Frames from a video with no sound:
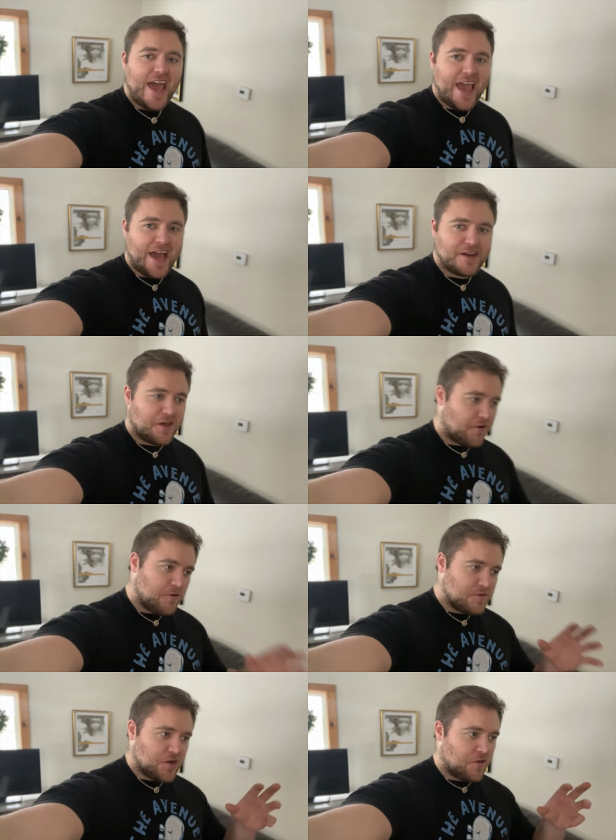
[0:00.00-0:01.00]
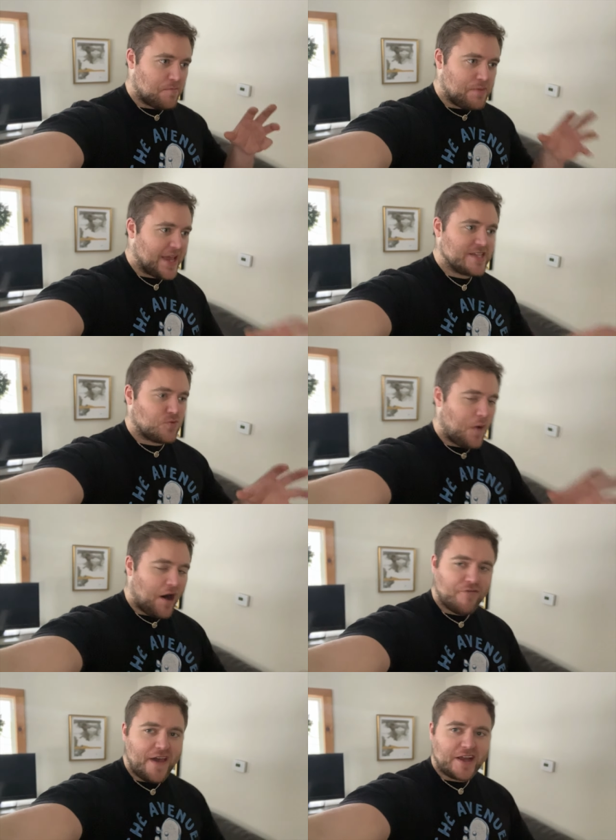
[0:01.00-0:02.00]
And, uh, the, you know, the biggest
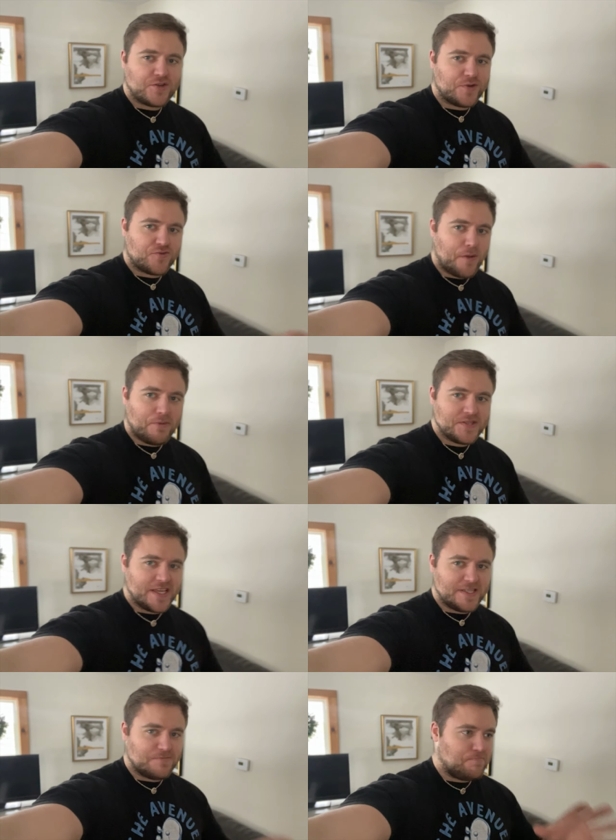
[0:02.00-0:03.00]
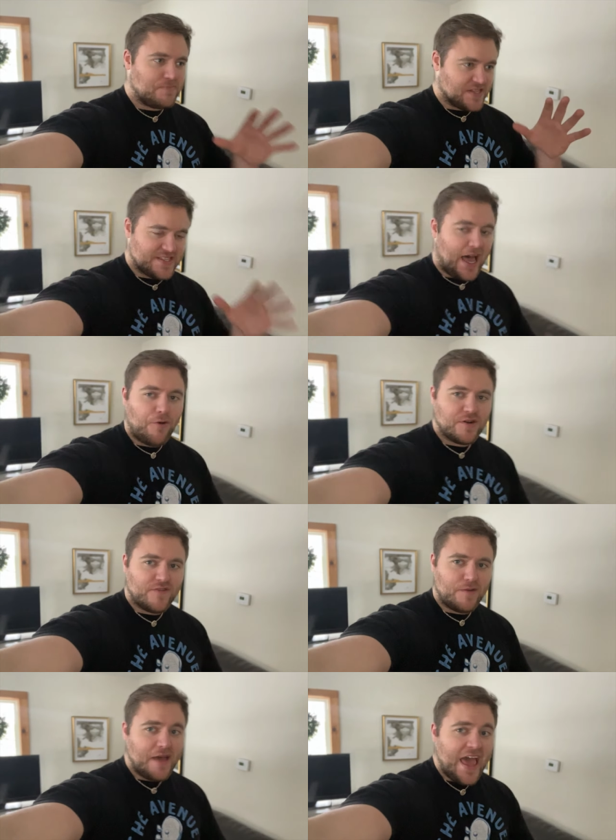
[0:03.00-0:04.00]
wow factor with triples is the sound of them.